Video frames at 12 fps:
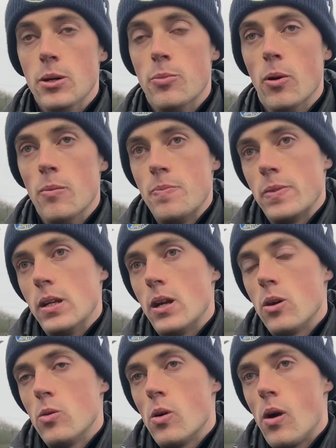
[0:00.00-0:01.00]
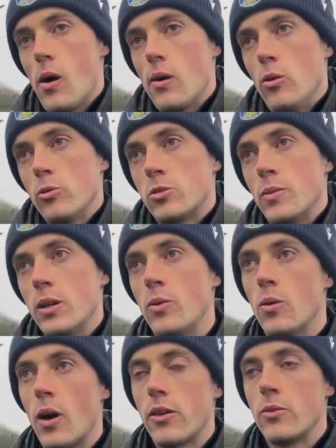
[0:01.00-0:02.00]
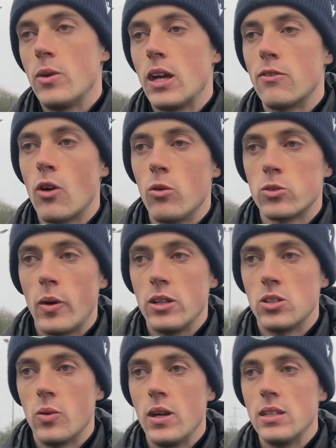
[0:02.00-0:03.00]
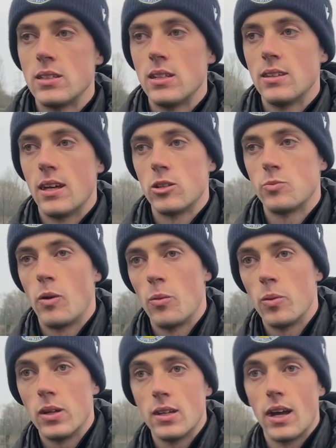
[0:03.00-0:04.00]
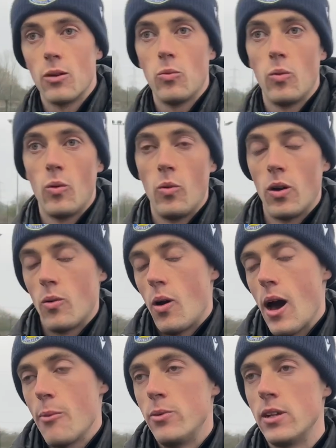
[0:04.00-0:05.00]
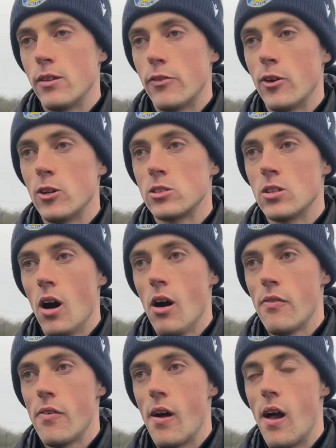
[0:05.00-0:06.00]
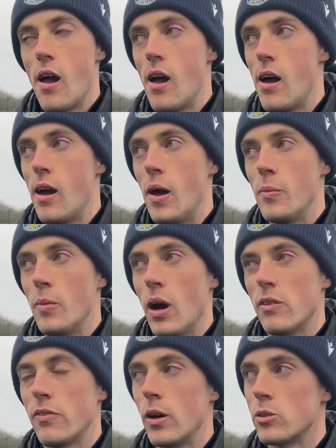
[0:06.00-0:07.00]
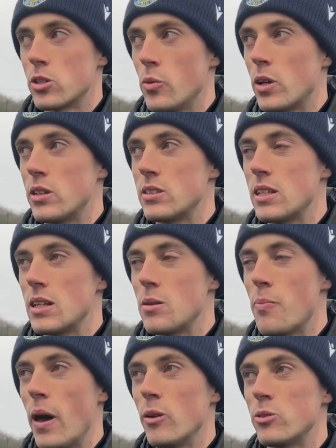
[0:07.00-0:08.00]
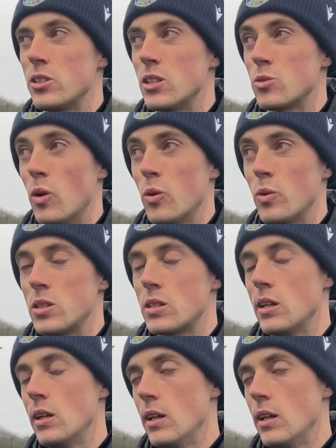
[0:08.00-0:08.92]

But ultimately, I think we give goals away too easy, and that was probably what happened in the first half. I felt as though we conceded a penalty as well, which